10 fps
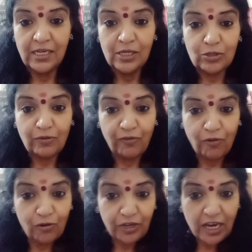So
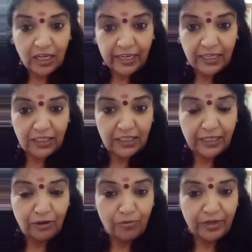4 you are getting the
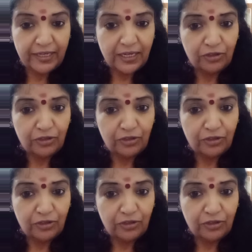denominator,